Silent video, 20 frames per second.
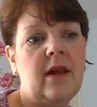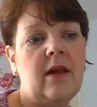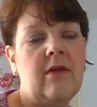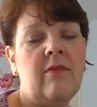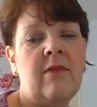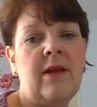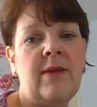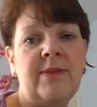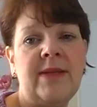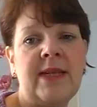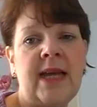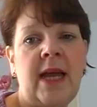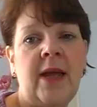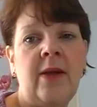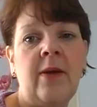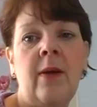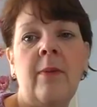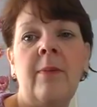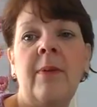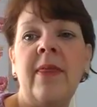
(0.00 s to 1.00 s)
ripped
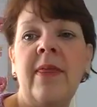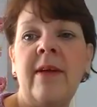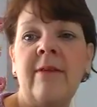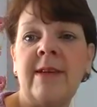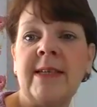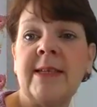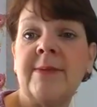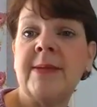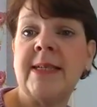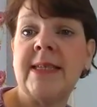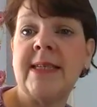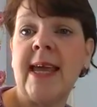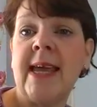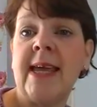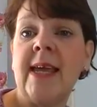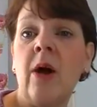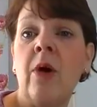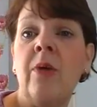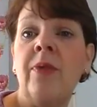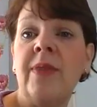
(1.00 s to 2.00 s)
out, but there is a
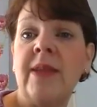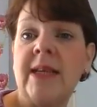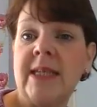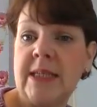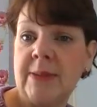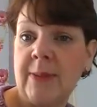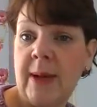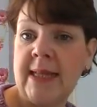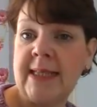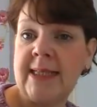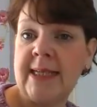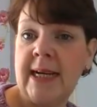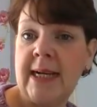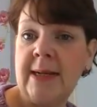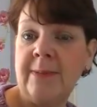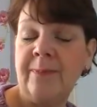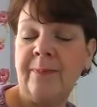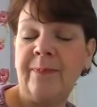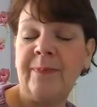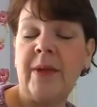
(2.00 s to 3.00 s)
mistake on this sweater
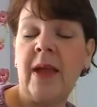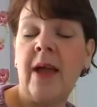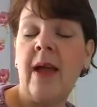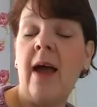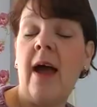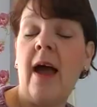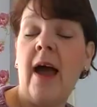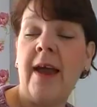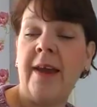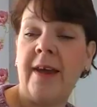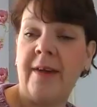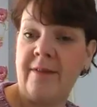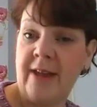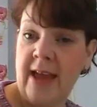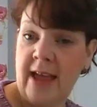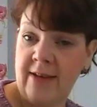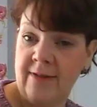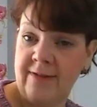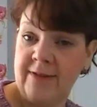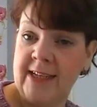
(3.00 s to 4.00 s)
and I've
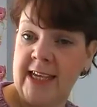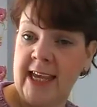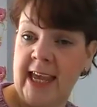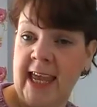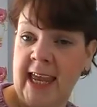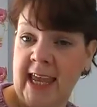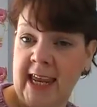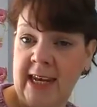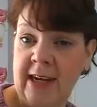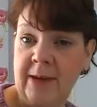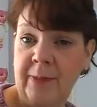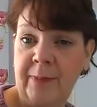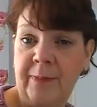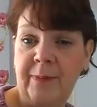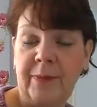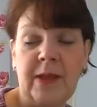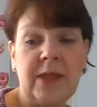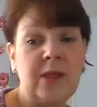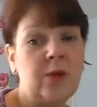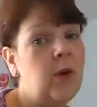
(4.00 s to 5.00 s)
left it in.
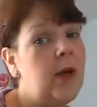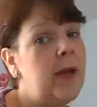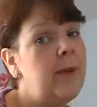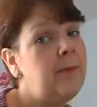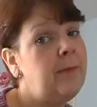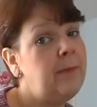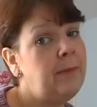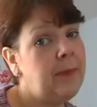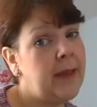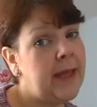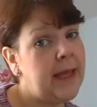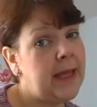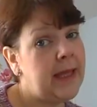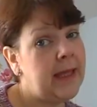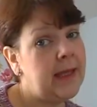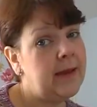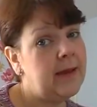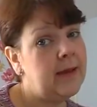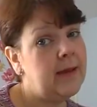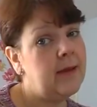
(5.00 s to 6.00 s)
It's quite a big
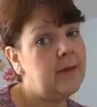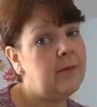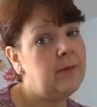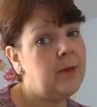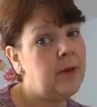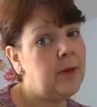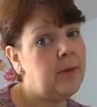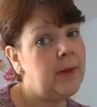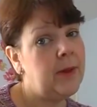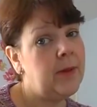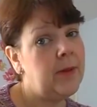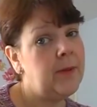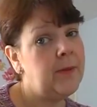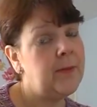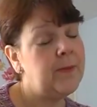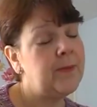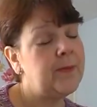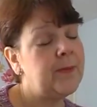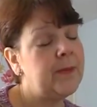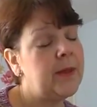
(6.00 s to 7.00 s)
boo-boo,
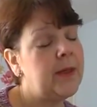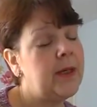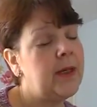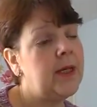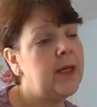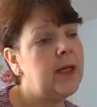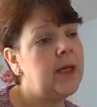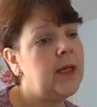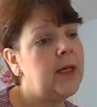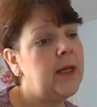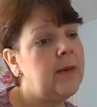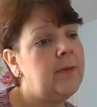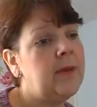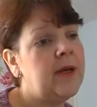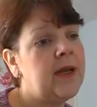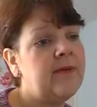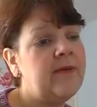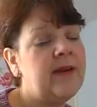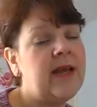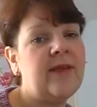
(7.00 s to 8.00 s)
but
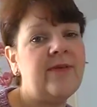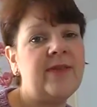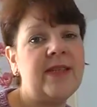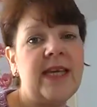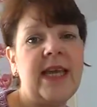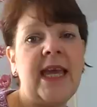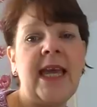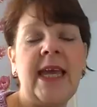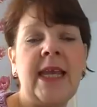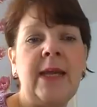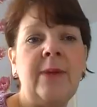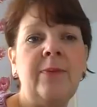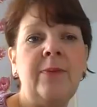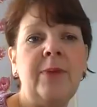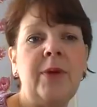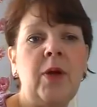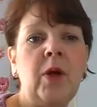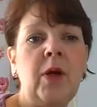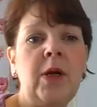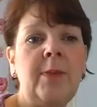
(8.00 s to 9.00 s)
I've left it in
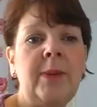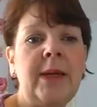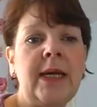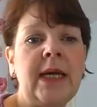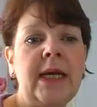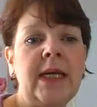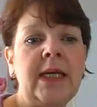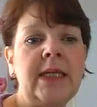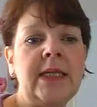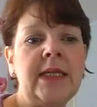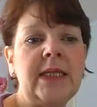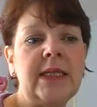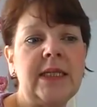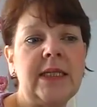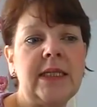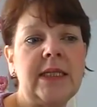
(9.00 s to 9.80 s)
purely because